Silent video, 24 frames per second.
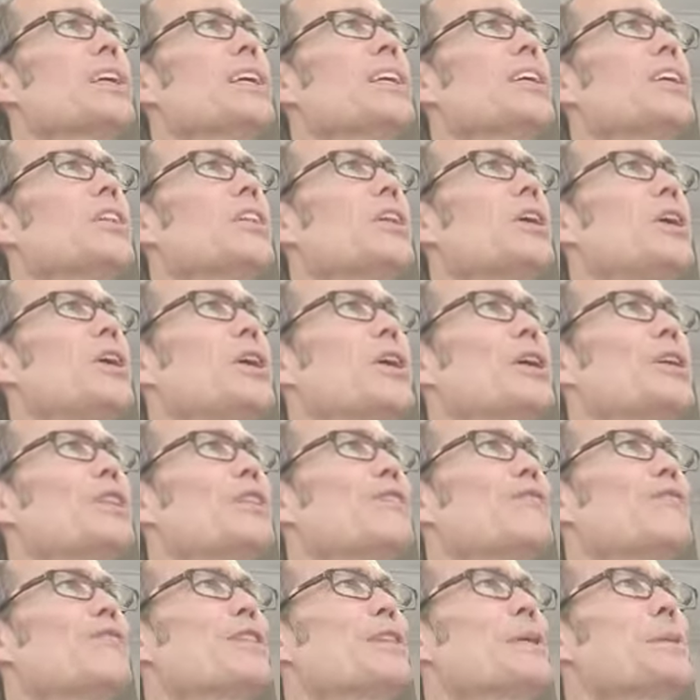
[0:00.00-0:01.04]
getting along in
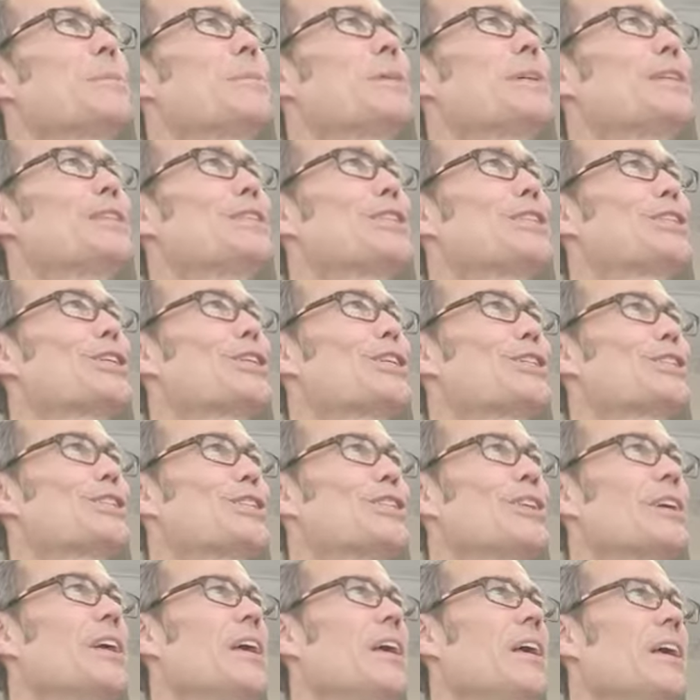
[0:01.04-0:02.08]
the Philippian
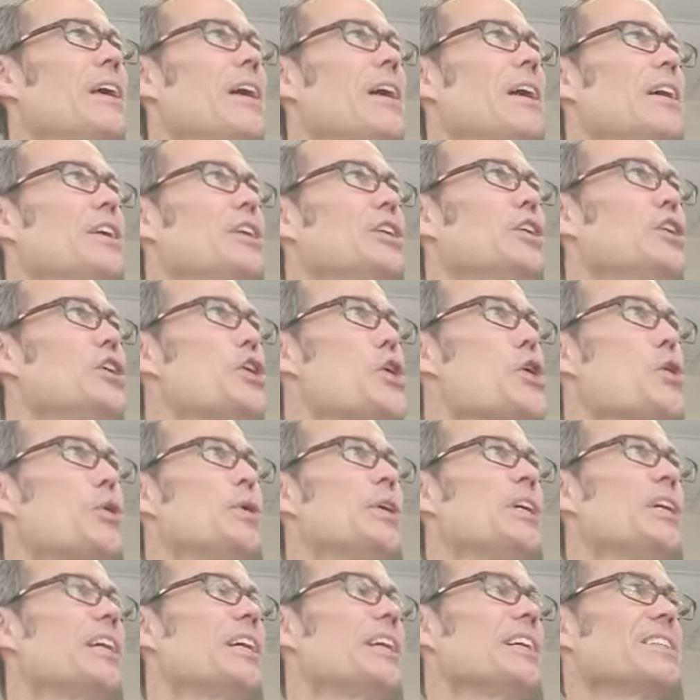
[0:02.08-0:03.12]
church,
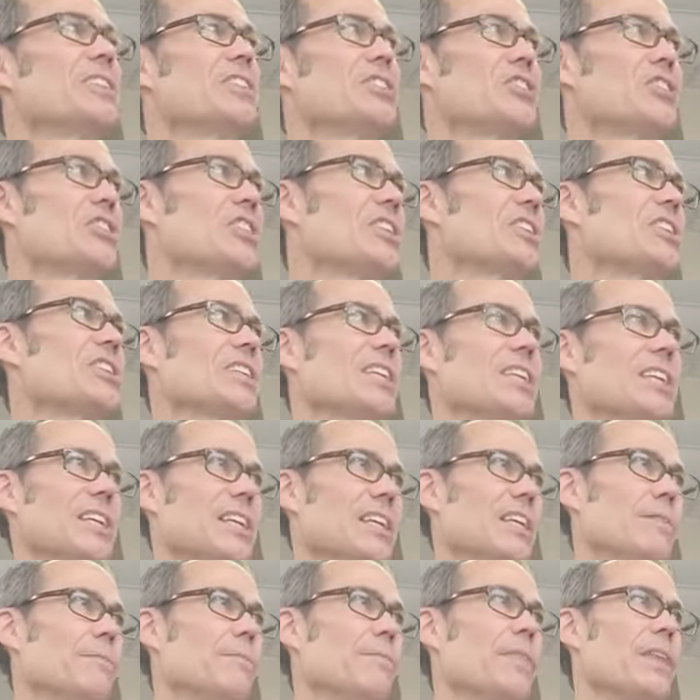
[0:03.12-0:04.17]
Euodia and Syntyche.
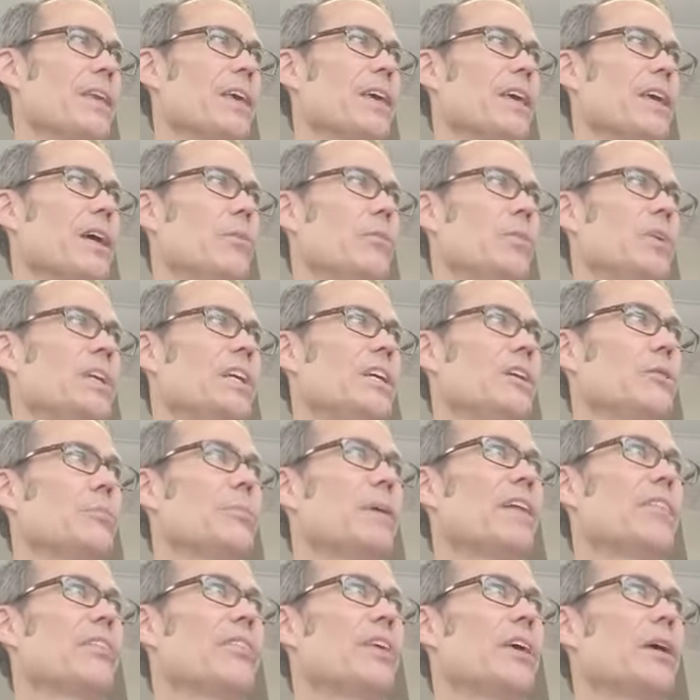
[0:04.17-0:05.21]
And we hear
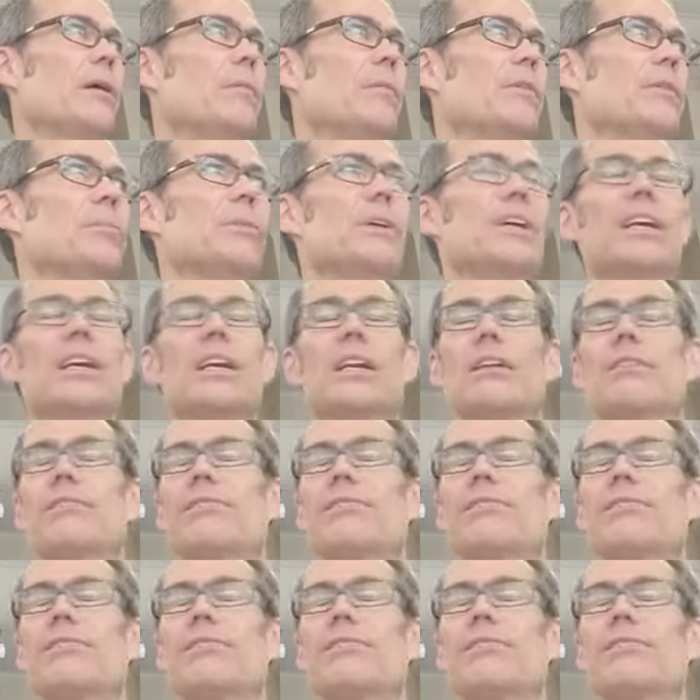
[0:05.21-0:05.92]
about them at the beginning